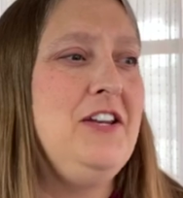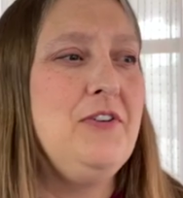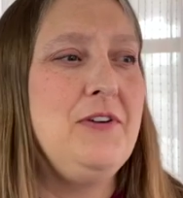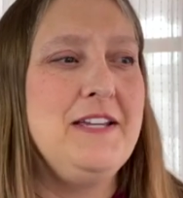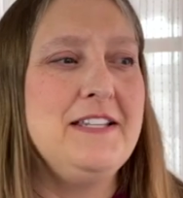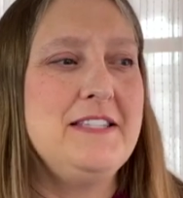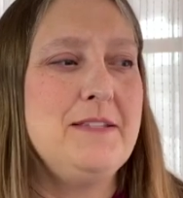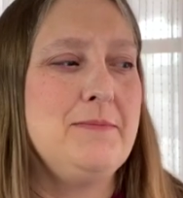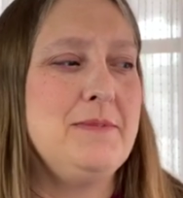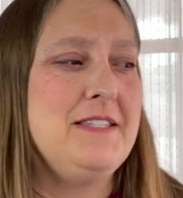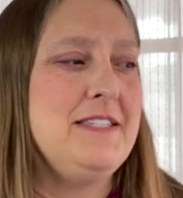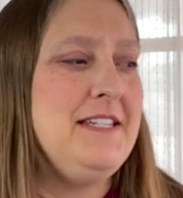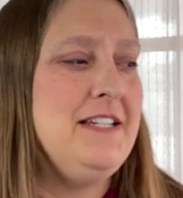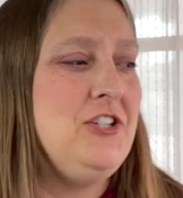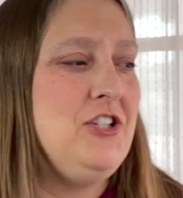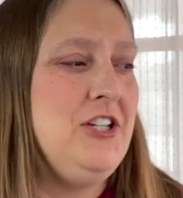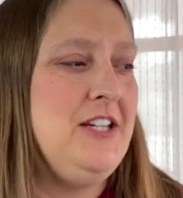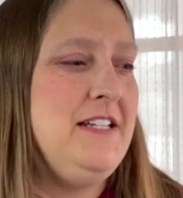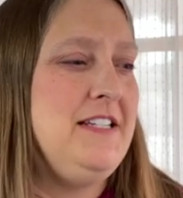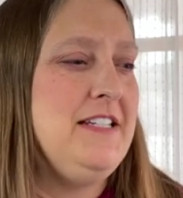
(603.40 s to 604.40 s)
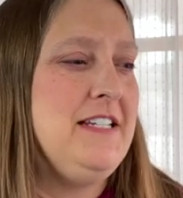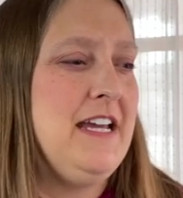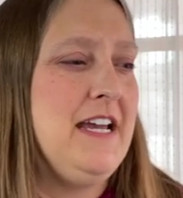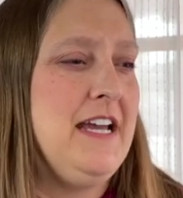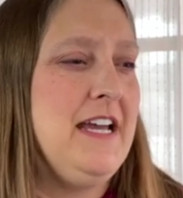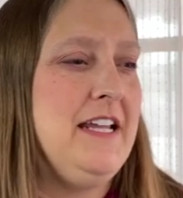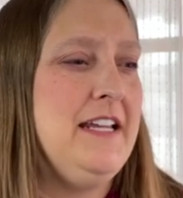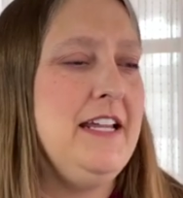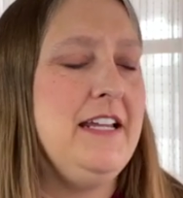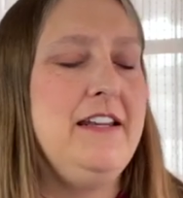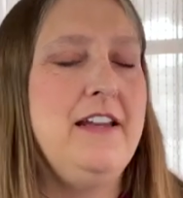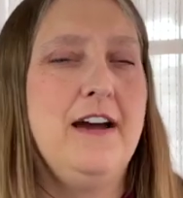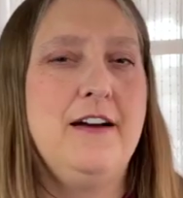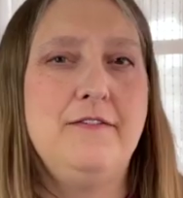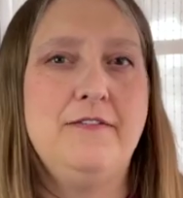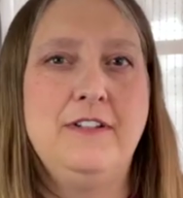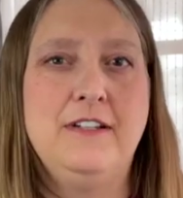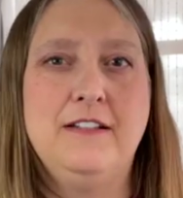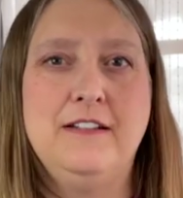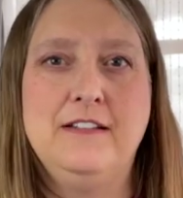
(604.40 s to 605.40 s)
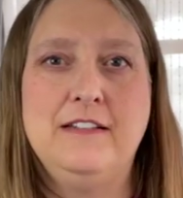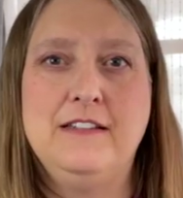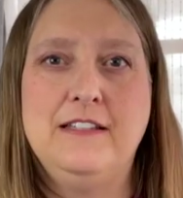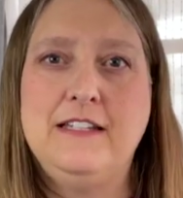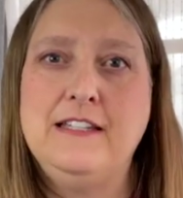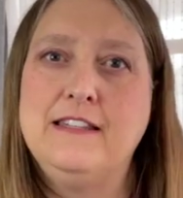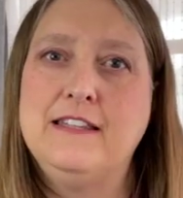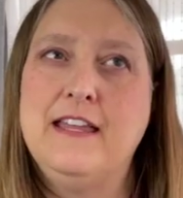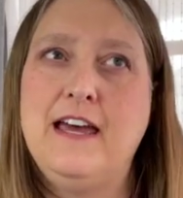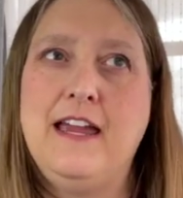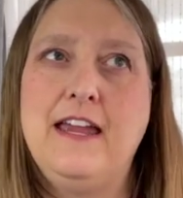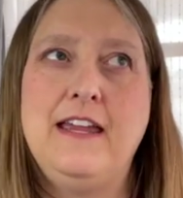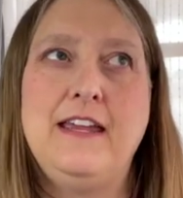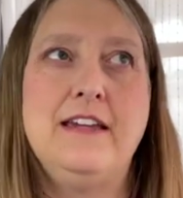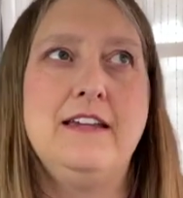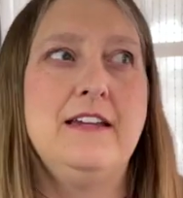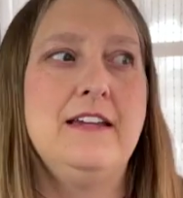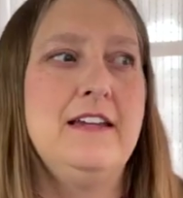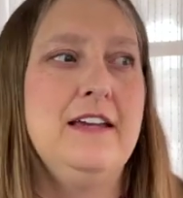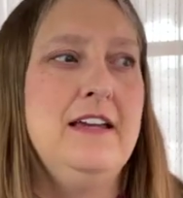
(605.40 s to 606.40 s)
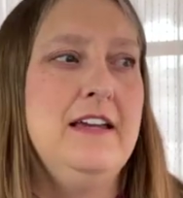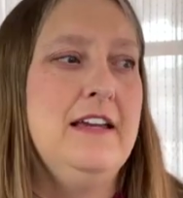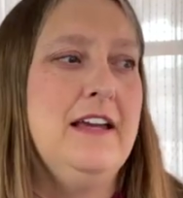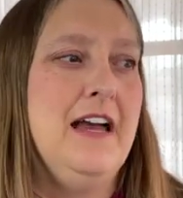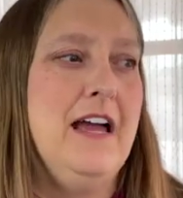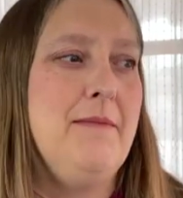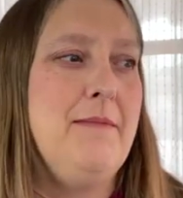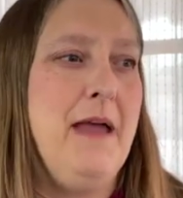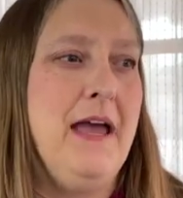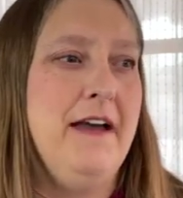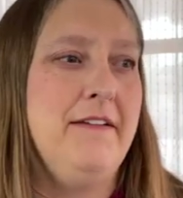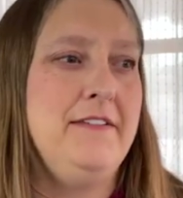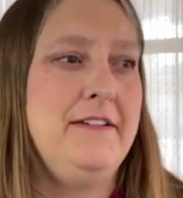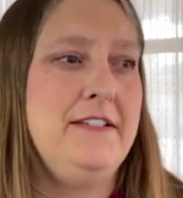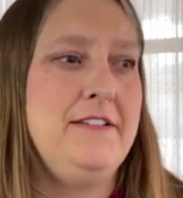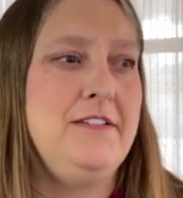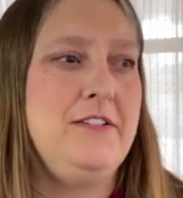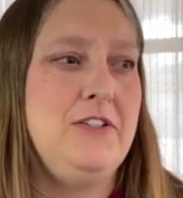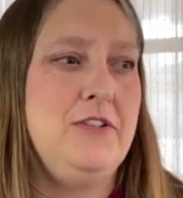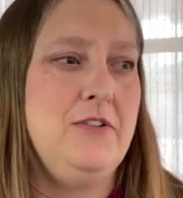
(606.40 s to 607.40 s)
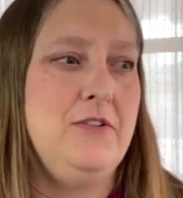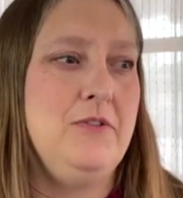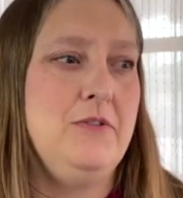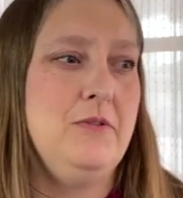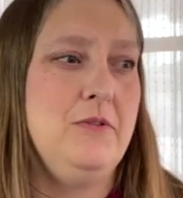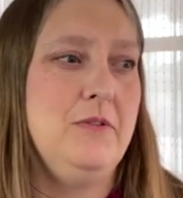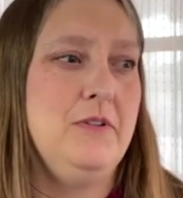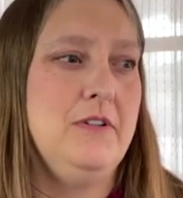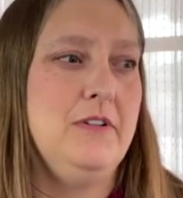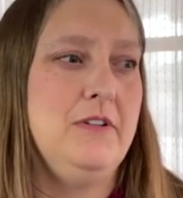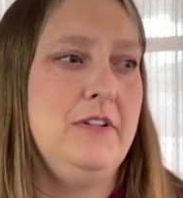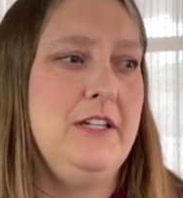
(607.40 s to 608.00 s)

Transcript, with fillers: know, get some stitching done and not feeling like I'm having to,